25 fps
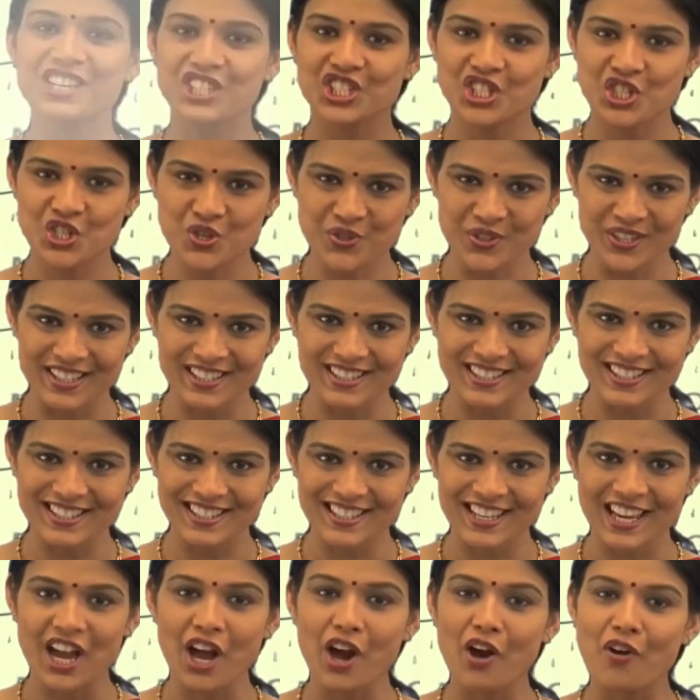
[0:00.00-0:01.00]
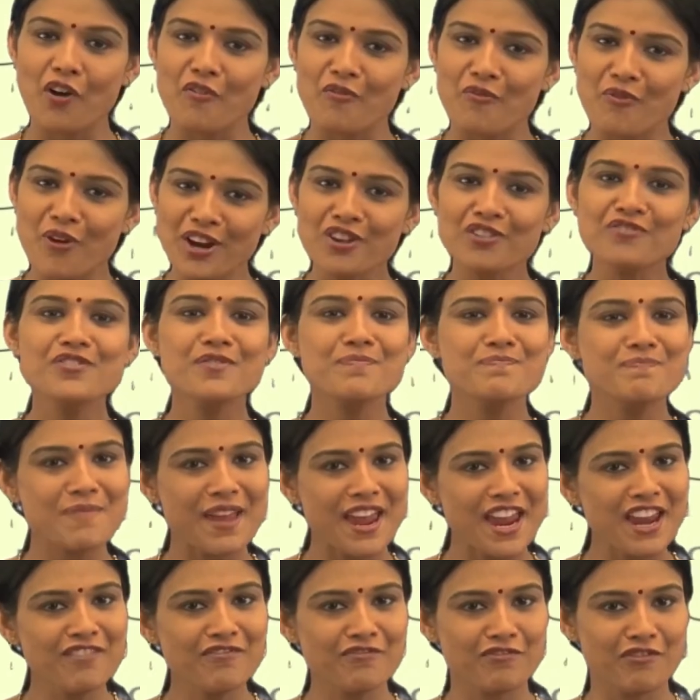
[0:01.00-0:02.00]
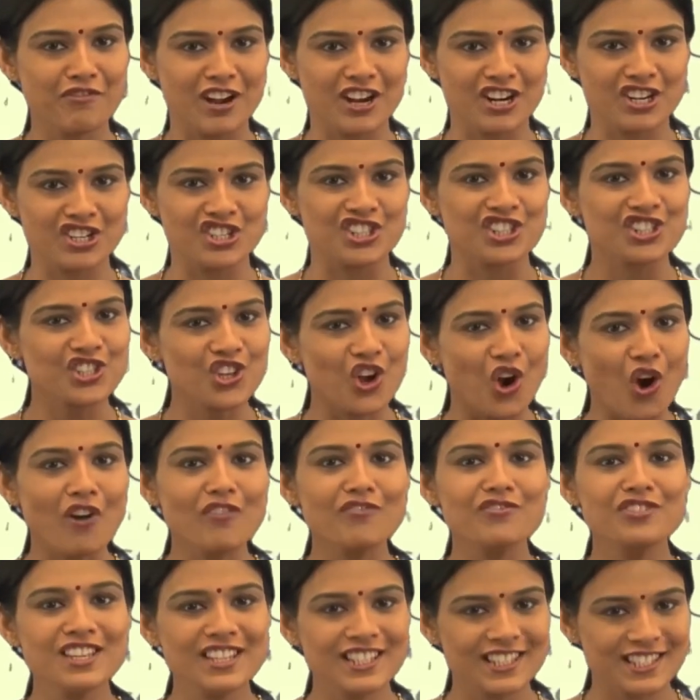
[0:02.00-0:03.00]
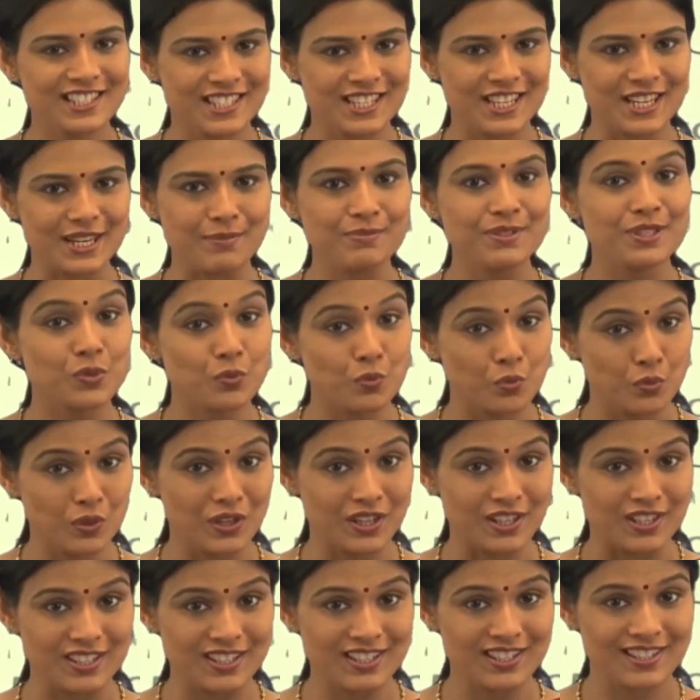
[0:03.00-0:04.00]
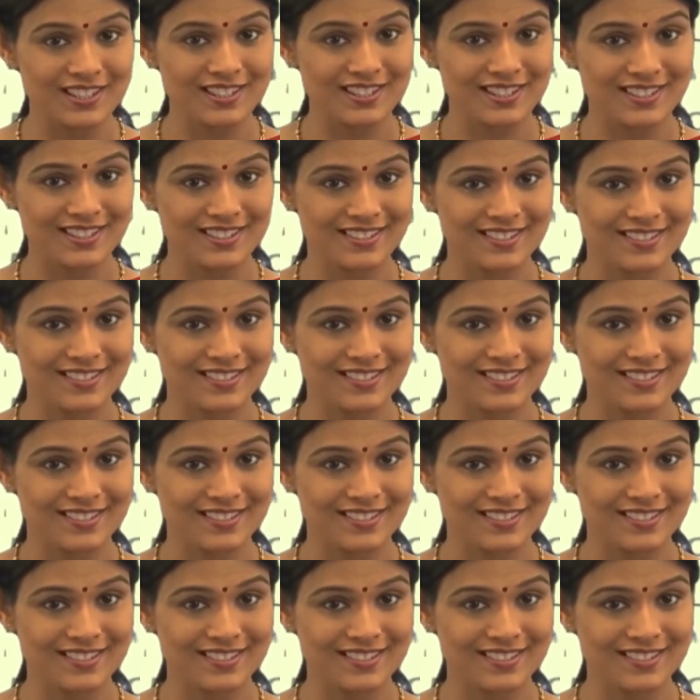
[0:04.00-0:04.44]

Students, one of the main functions of these teams was